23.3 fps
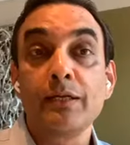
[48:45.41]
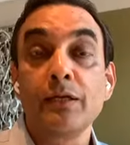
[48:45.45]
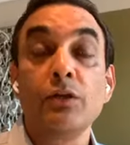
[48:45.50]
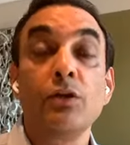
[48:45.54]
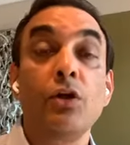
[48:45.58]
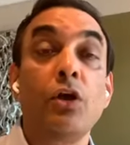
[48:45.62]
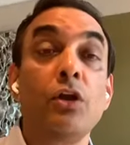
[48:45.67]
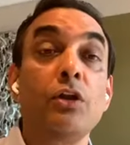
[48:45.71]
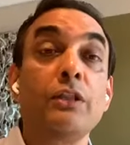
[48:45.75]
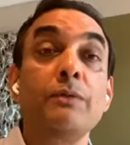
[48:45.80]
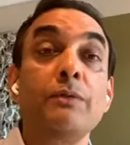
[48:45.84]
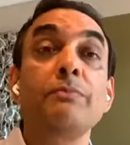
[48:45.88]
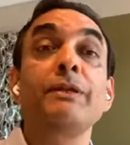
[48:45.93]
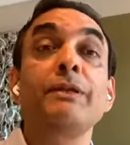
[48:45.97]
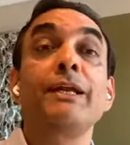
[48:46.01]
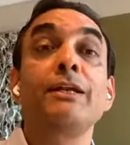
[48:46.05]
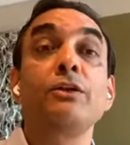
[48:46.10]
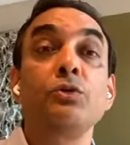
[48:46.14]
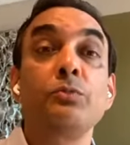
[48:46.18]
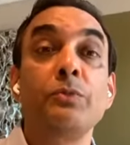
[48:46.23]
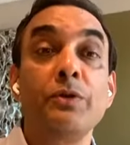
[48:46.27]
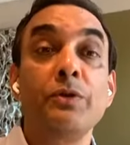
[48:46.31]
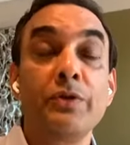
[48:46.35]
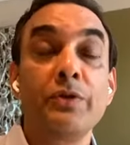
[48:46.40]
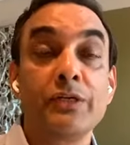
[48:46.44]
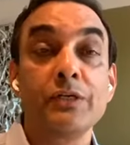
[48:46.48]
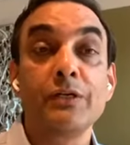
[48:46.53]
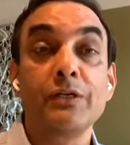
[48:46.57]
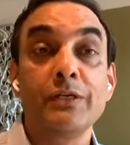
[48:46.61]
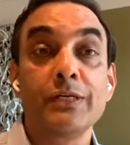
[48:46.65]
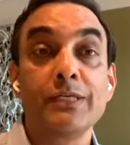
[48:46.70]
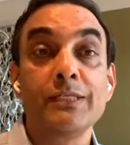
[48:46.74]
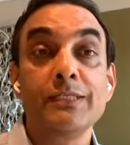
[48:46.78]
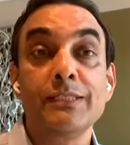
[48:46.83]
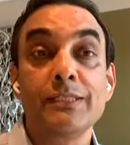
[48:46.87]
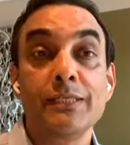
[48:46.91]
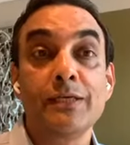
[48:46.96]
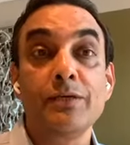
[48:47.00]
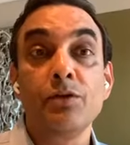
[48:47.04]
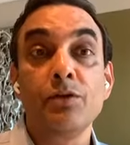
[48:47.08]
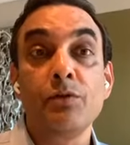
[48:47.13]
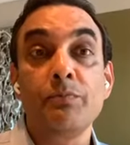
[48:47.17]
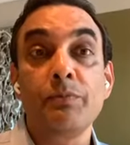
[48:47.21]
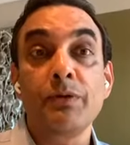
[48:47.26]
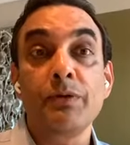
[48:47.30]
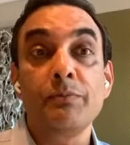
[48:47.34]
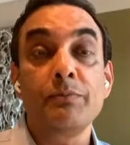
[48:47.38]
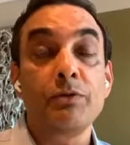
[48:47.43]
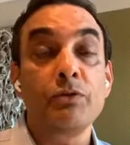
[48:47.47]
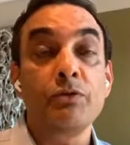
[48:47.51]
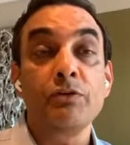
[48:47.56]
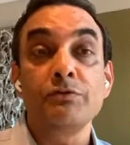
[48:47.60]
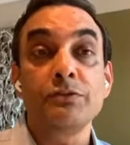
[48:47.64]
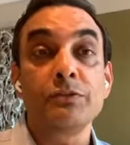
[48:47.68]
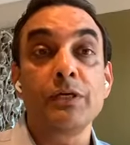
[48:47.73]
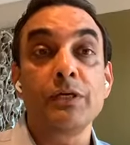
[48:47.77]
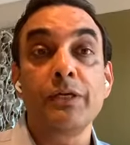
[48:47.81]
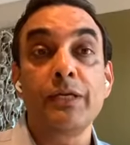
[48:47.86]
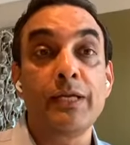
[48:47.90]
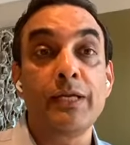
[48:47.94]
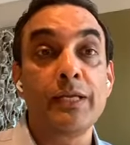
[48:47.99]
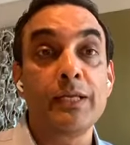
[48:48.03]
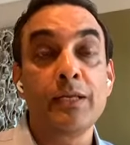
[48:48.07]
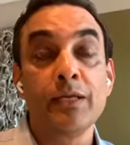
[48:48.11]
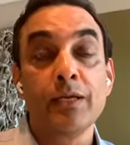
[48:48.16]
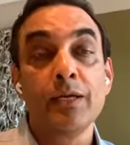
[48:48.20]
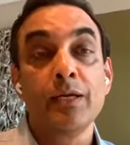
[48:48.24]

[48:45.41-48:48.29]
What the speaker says: A lot of them tend to be returnees, people who have studied